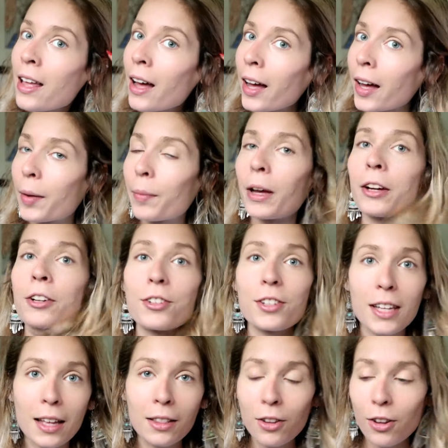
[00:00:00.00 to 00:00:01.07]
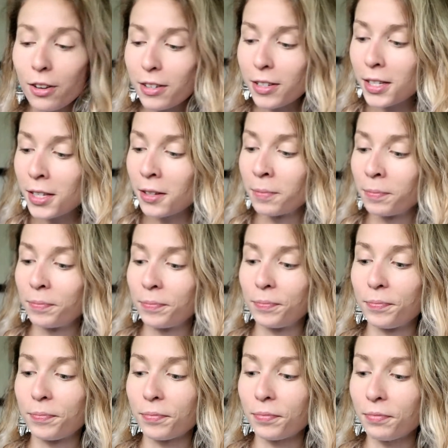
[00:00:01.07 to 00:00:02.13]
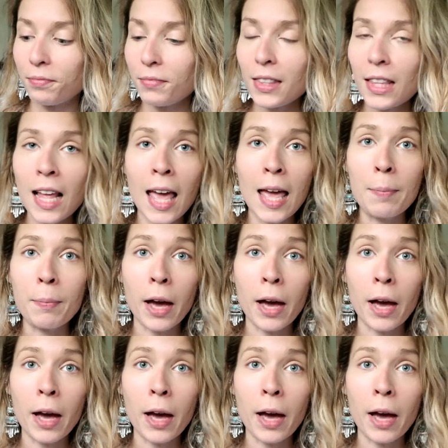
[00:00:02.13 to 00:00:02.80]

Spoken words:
how your skin looks, and